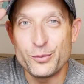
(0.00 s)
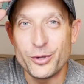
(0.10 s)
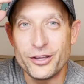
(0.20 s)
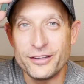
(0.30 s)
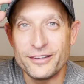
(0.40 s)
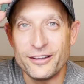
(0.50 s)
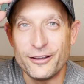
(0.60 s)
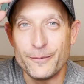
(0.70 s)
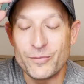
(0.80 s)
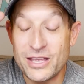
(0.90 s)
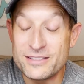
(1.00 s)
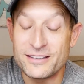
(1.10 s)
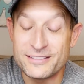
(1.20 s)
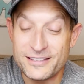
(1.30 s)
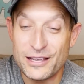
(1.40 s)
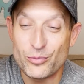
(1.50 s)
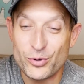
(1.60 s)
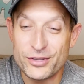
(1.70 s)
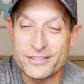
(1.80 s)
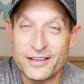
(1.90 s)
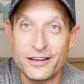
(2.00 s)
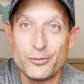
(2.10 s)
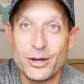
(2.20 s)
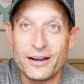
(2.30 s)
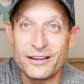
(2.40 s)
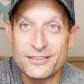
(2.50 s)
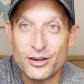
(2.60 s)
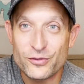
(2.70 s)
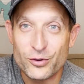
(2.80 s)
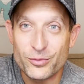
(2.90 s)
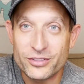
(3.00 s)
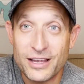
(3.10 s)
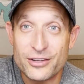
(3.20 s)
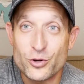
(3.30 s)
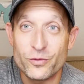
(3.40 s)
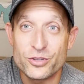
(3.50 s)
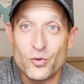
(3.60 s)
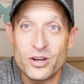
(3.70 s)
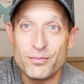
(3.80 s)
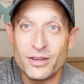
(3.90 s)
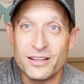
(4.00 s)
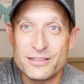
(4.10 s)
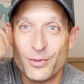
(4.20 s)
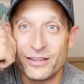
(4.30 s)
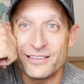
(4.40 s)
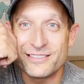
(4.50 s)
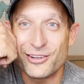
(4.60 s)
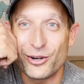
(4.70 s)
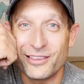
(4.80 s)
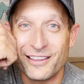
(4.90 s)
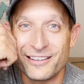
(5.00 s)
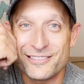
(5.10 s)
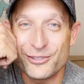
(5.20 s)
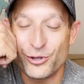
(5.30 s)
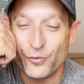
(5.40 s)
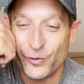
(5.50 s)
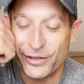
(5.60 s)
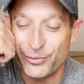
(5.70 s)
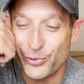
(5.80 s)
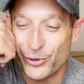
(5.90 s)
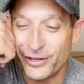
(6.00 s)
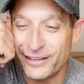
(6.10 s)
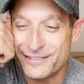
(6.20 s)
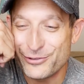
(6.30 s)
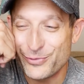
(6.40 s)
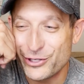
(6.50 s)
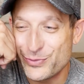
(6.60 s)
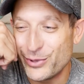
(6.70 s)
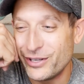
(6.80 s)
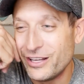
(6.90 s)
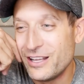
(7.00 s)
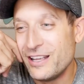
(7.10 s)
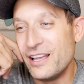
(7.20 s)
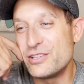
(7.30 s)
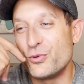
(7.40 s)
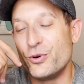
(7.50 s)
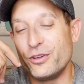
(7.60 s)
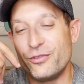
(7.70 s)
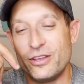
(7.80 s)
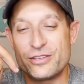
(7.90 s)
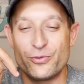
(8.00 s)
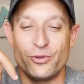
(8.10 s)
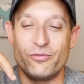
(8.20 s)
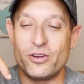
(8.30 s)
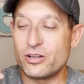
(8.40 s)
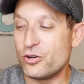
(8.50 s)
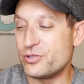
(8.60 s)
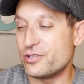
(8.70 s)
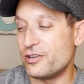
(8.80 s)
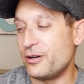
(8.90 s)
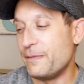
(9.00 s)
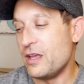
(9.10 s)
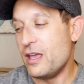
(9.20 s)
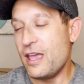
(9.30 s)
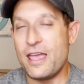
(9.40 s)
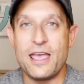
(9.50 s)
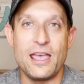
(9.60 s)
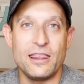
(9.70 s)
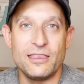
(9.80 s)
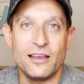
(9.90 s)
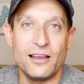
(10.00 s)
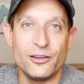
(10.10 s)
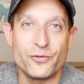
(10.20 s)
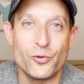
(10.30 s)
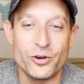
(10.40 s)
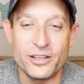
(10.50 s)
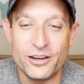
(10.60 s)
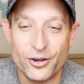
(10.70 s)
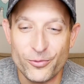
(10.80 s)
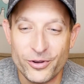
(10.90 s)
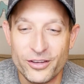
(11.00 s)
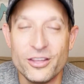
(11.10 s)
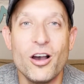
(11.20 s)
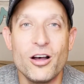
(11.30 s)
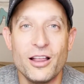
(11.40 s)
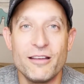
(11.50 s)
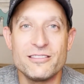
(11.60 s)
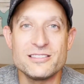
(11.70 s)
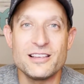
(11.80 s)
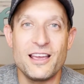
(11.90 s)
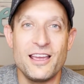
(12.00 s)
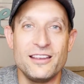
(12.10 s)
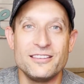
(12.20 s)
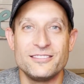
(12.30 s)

But as you can see, I'm pretty excited about it. I talked for almost, over 20 minutes about this darn thing, so hopefully I didn't bore you guys too much. But it's a really fun coaster, and look forward to hearing what y'all have to say.